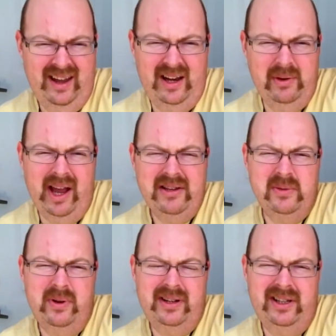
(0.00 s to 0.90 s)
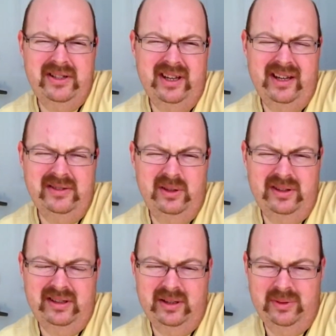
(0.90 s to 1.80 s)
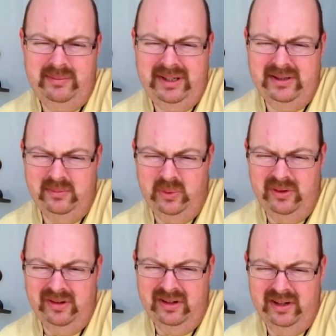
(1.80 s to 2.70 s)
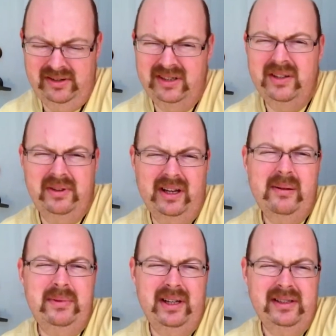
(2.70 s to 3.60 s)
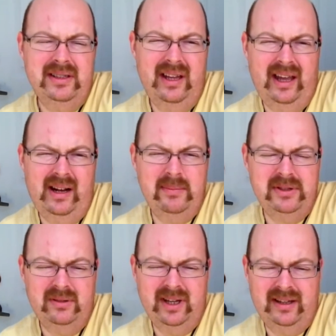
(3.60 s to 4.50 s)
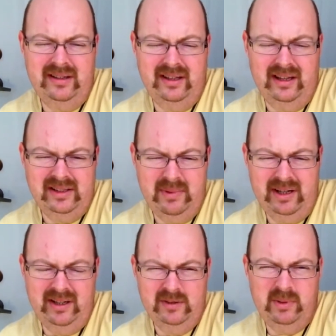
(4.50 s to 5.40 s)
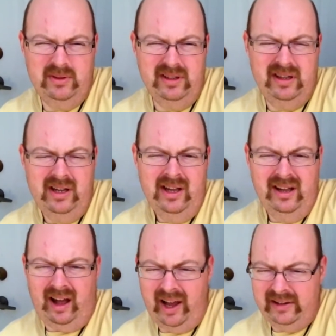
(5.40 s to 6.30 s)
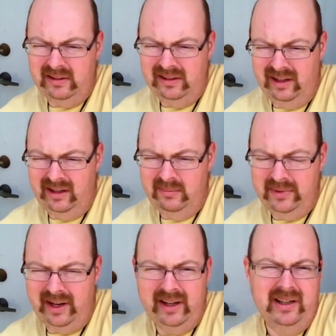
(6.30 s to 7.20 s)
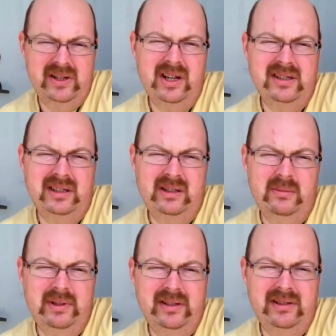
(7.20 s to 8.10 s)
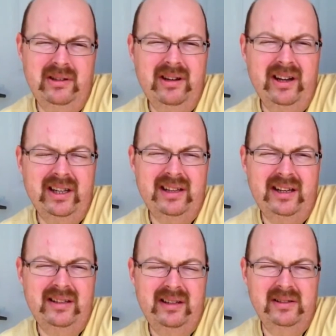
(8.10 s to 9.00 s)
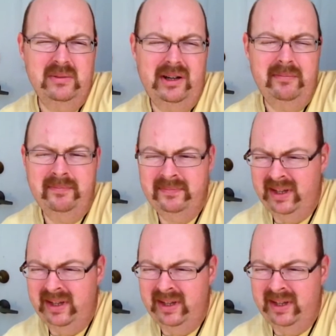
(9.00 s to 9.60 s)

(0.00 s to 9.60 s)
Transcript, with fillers: Anyway, I just wanted to let you guys know that there would be some more significant updates, and I'm still got uh, some ideas about the idle um, that I can adjust a little bit, so I'll get that done as well.